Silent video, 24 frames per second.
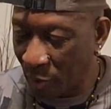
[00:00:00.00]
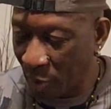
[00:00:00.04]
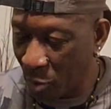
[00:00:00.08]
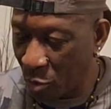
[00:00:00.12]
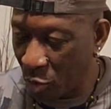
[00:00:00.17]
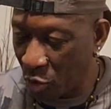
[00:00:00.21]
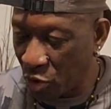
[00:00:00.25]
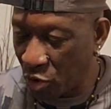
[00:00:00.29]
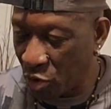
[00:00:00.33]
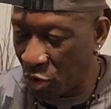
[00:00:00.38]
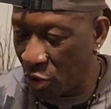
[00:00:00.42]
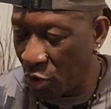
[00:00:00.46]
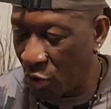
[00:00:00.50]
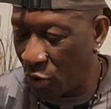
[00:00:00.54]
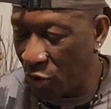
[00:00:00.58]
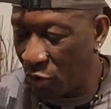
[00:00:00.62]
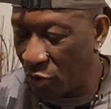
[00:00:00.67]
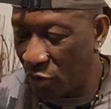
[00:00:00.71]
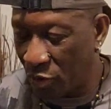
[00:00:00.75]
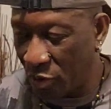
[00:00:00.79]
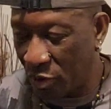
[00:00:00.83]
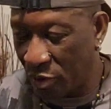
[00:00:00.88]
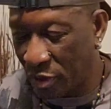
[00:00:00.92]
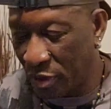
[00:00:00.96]
But you
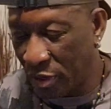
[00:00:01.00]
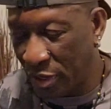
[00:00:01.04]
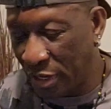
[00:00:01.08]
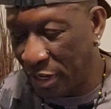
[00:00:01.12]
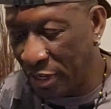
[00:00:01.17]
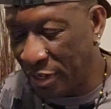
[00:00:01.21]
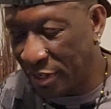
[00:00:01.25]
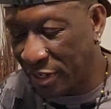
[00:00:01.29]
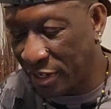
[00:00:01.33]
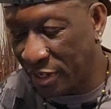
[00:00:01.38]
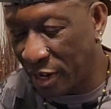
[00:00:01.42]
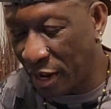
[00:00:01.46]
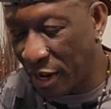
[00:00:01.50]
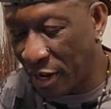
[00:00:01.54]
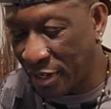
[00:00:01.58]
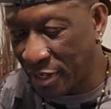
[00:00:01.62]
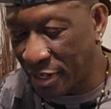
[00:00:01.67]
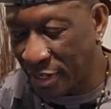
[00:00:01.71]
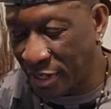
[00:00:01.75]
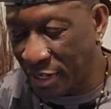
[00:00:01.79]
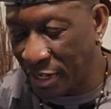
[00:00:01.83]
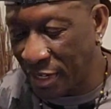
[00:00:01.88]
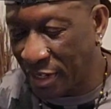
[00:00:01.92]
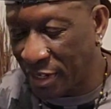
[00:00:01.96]
know, his thought
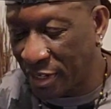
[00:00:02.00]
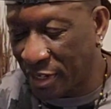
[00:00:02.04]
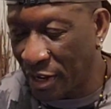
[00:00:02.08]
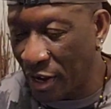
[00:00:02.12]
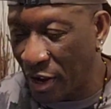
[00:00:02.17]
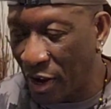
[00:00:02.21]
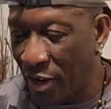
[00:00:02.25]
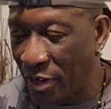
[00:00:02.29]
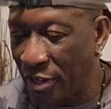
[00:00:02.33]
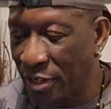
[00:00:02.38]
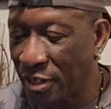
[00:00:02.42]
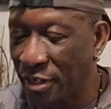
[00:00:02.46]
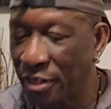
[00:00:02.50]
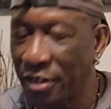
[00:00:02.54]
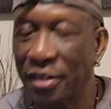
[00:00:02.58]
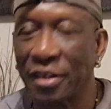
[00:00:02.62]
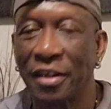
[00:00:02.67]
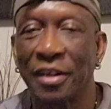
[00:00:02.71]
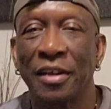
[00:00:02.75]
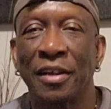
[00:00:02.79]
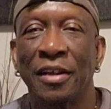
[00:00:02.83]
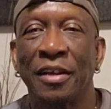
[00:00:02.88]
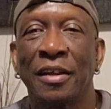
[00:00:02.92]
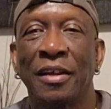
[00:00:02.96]
is his thought.
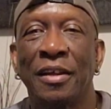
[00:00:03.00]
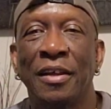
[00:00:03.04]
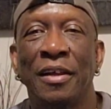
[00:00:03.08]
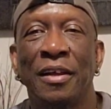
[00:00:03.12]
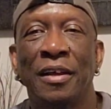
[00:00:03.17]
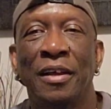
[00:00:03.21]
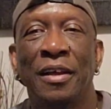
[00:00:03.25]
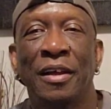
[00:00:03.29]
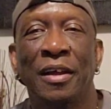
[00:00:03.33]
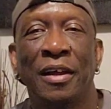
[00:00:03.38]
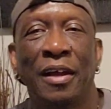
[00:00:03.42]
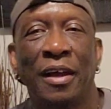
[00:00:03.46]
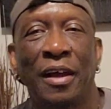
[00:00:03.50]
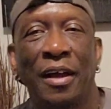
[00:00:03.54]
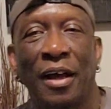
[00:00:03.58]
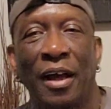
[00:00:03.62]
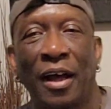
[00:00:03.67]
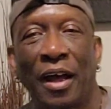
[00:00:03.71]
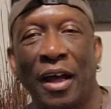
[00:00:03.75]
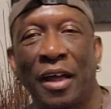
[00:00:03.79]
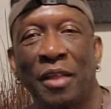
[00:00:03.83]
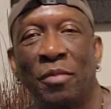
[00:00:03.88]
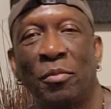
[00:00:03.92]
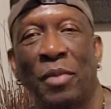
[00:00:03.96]

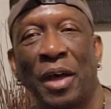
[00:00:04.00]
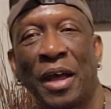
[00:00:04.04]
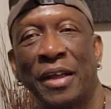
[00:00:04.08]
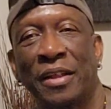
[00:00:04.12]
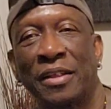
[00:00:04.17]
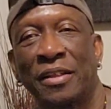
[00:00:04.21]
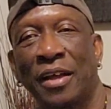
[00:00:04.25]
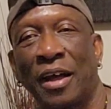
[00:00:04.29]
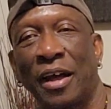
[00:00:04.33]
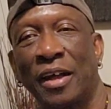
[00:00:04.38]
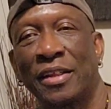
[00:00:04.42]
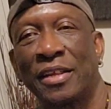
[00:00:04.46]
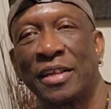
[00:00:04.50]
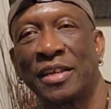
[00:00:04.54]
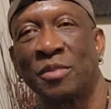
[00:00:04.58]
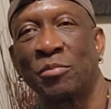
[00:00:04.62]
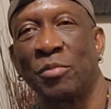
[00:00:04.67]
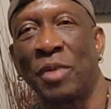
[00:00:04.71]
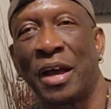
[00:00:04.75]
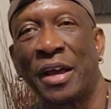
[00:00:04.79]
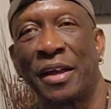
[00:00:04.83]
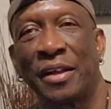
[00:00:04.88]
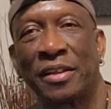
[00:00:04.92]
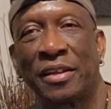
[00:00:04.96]
And my thought is
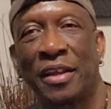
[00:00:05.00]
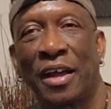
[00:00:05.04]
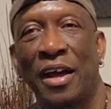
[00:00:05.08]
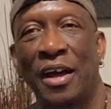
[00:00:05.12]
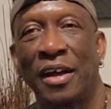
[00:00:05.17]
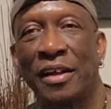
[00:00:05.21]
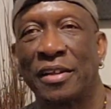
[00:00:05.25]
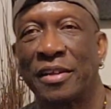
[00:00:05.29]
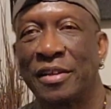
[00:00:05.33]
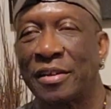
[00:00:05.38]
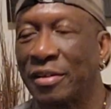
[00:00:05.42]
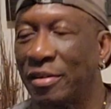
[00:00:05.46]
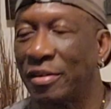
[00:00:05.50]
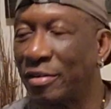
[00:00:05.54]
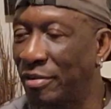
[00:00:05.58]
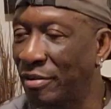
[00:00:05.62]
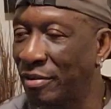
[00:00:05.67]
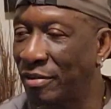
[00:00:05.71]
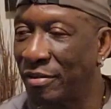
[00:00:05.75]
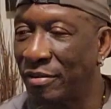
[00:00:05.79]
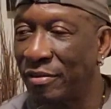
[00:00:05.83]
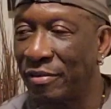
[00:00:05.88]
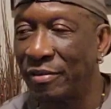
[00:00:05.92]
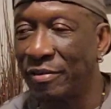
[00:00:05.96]
my thought.
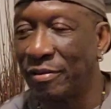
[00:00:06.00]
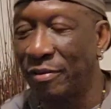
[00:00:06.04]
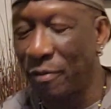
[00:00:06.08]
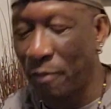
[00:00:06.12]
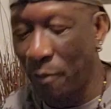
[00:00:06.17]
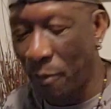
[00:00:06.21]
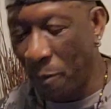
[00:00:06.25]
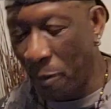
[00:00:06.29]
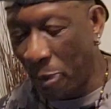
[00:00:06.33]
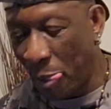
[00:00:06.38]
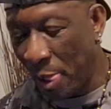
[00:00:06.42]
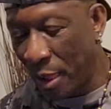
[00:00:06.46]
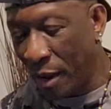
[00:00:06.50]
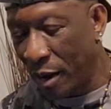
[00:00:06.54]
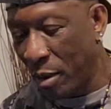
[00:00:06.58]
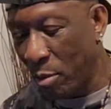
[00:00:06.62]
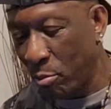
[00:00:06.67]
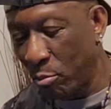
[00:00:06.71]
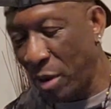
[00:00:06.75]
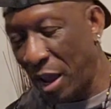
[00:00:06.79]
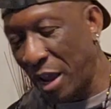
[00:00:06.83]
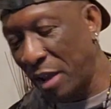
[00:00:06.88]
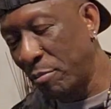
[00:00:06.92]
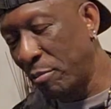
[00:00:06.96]

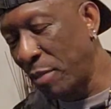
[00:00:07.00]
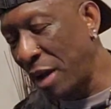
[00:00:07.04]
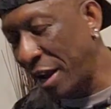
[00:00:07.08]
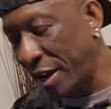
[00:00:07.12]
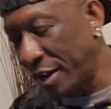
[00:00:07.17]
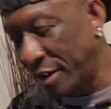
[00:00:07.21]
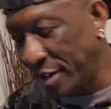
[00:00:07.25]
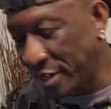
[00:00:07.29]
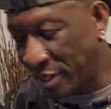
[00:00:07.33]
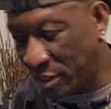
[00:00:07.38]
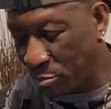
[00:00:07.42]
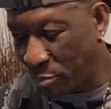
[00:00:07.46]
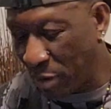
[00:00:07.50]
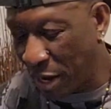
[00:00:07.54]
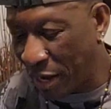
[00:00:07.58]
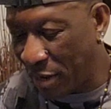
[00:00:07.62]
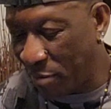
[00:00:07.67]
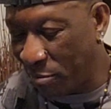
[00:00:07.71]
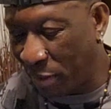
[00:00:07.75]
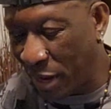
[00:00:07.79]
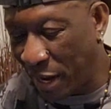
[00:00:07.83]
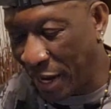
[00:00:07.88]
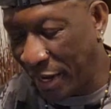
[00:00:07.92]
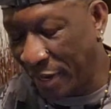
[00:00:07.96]
My mind is
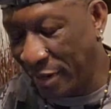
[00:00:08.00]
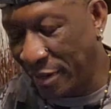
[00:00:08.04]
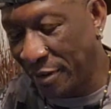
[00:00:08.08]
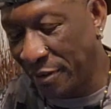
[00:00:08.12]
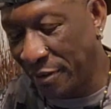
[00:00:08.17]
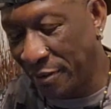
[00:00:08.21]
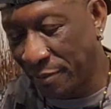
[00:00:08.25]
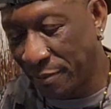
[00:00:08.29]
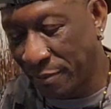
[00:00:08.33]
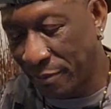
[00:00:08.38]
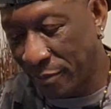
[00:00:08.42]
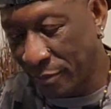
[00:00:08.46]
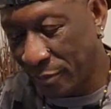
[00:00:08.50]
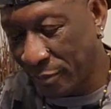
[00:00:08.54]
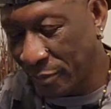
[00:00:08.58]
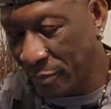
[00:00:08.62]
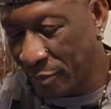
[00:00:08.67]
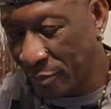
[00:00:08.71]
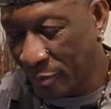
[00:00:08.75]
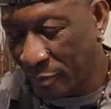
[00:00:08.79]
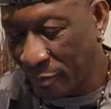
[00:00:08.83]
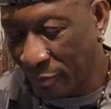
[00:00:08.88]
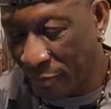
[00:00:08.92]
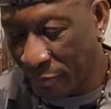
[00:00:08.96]
my mind.
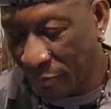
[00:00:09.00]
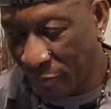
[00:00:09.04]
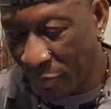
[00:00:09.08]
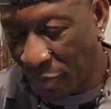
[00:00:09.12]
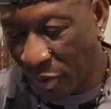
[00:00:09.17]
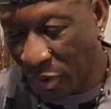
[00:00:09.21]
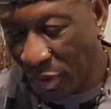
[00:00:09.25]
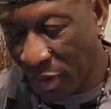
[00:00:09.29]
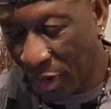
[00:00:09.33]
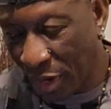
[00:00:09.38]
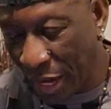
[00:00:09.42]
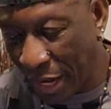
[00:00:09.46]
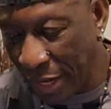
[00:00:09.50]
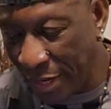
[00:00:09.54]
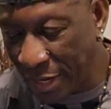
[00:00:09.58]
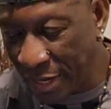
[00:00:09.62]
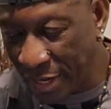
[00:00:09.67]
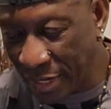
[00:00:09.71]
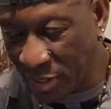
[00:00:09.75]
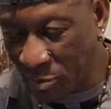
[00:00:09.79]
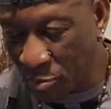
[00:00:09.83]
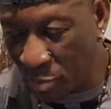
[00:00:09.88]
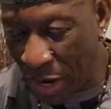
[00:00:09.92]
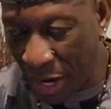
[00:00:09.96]
And
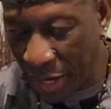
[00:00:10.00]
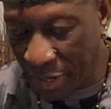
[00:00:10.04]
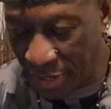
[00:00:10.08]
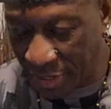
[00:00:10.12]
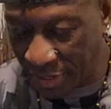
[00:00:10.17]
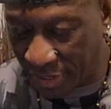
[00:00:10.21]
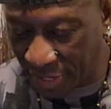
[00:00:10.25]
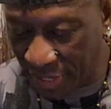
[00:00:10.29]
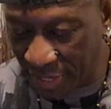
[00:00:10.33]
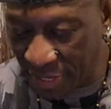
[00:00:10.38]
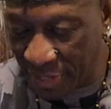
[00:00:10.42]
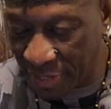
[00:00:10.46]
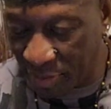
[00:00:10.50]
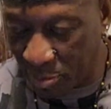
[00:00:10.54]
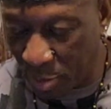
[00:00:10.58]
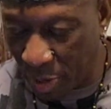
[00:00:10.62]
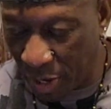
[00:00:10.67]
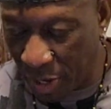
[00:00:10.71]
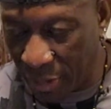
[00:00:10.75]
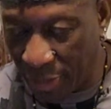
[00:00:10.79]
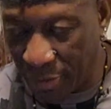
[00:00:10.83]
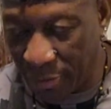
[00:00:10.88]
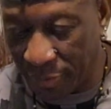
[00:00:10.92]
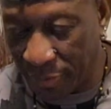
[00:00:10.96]
his mind is his
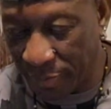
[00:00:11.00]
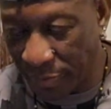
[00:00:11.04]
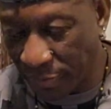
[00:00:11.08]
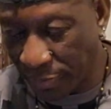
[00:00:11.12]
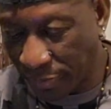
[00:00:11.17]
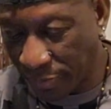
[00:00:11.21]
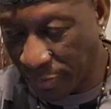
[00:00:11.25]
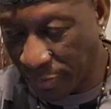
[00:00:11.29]
mind.